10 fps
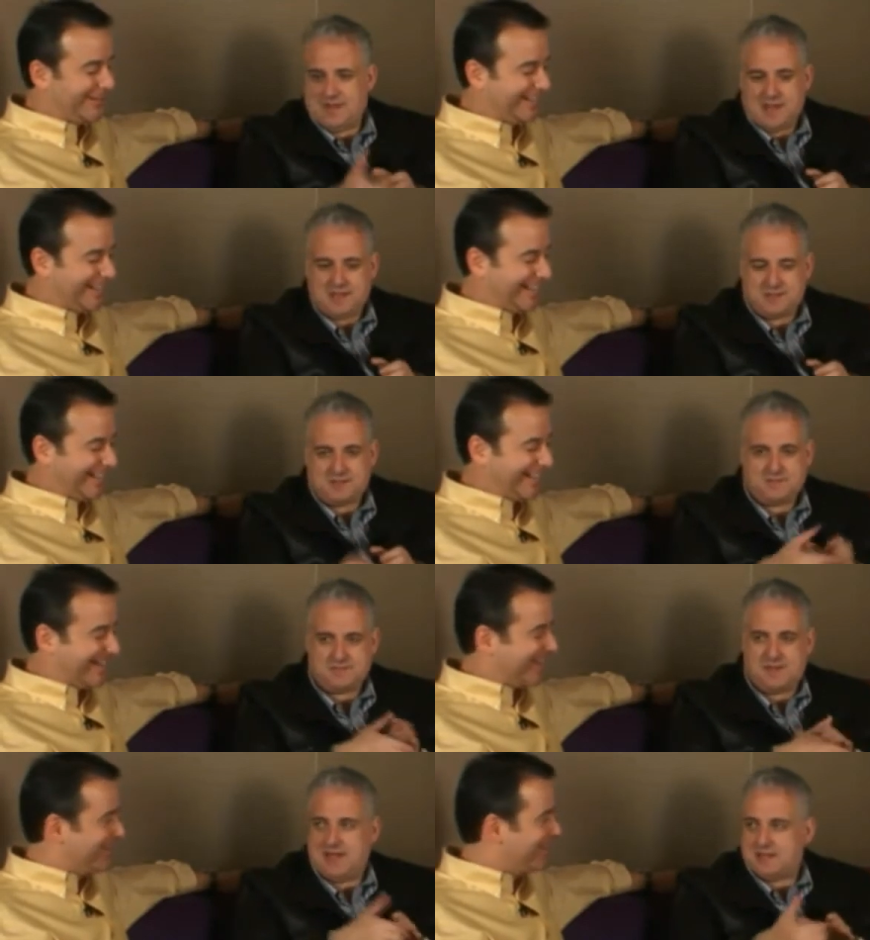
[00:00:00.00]
Speaker 1: thingies
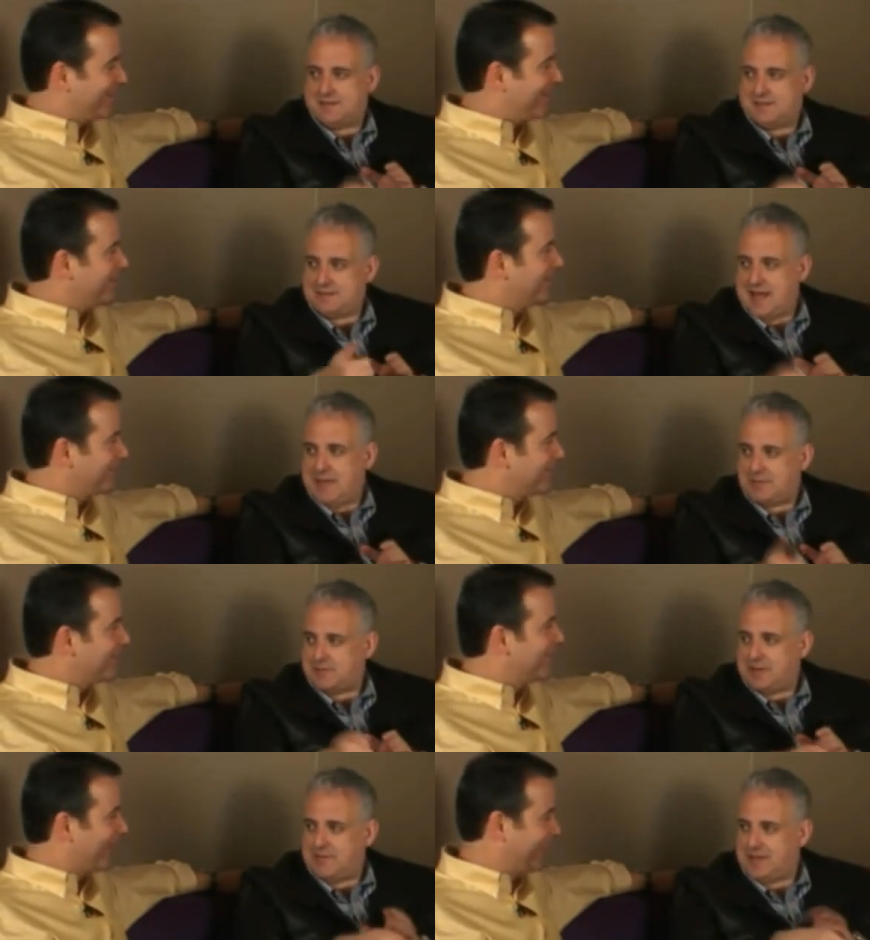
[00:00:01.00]
hit
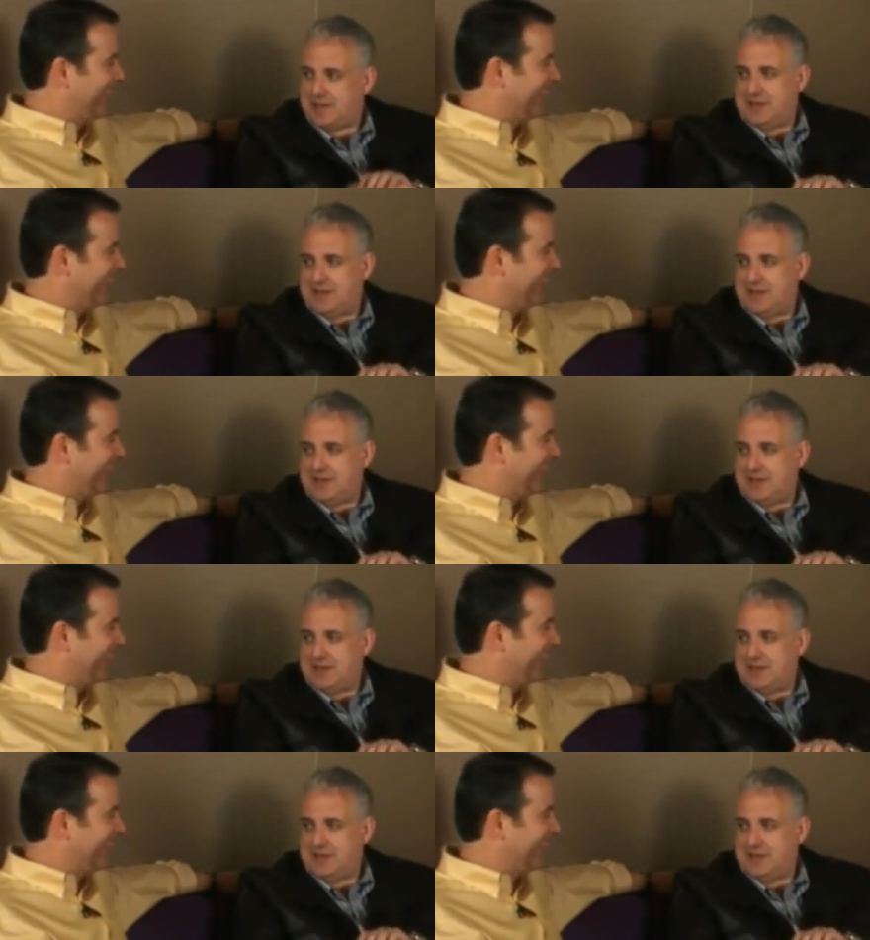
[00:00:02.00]
slaps, whatever they're